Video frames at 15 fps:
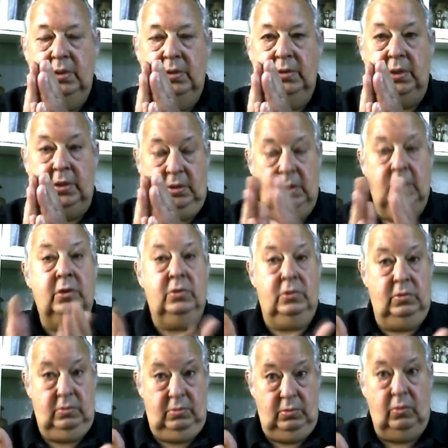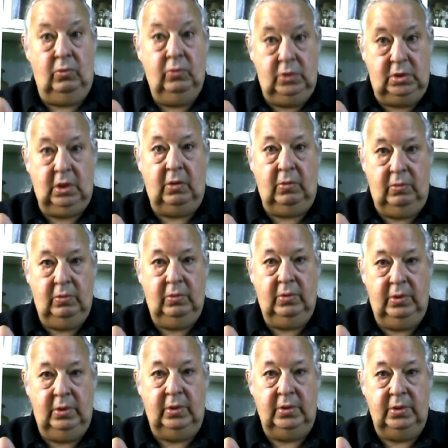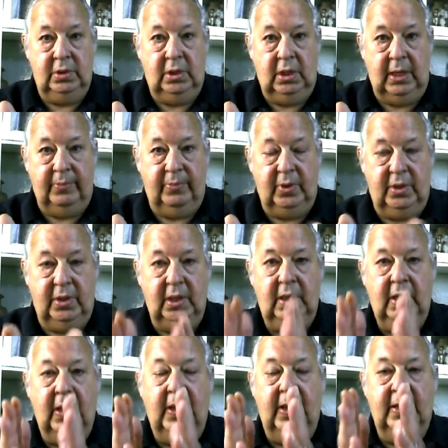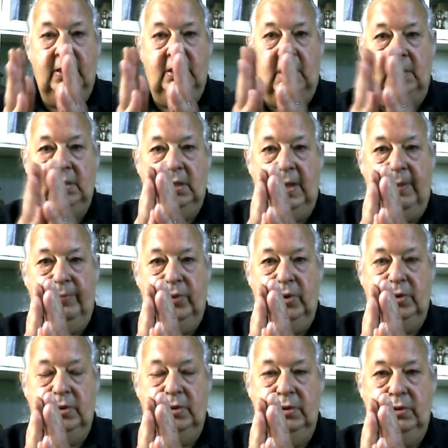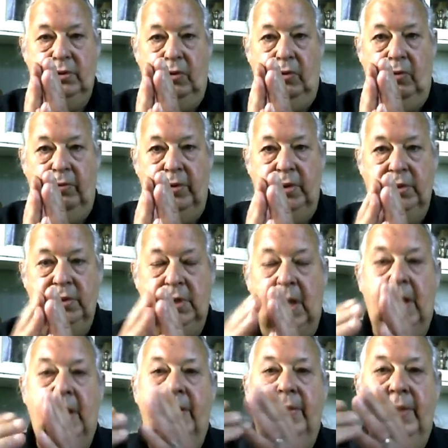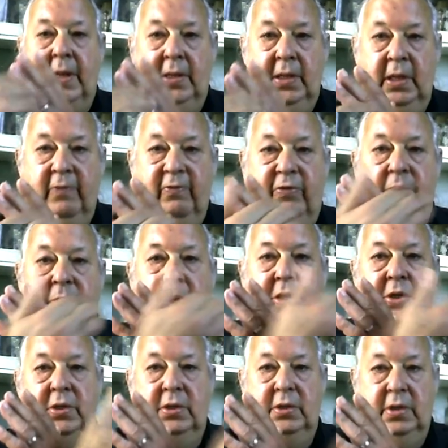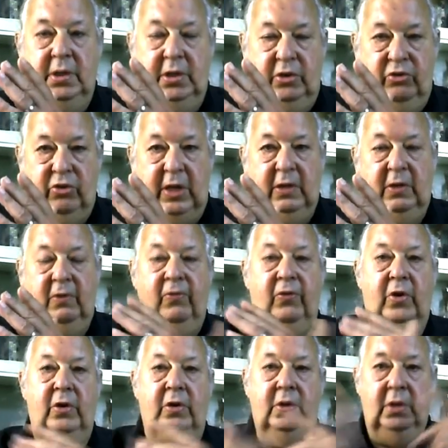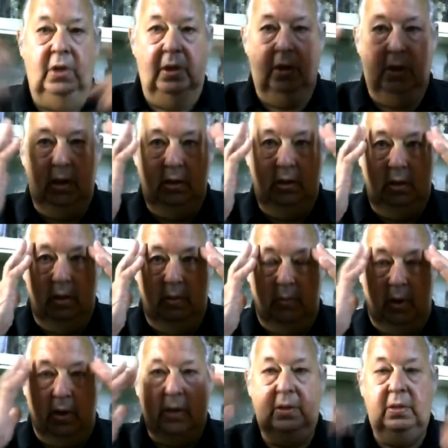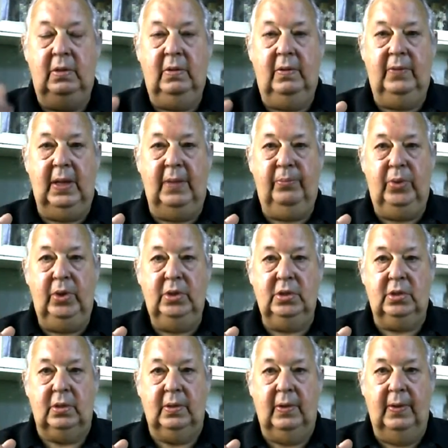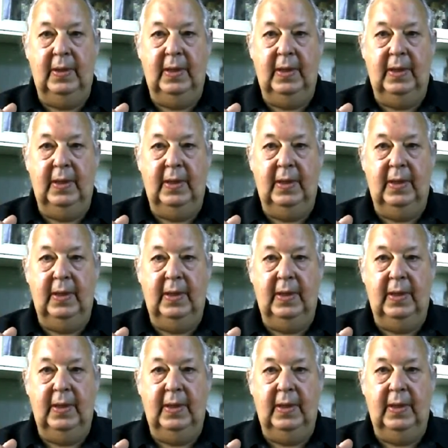that has also learnt telepathy, touch that person's auras, then the information is transferred into the mind of that person.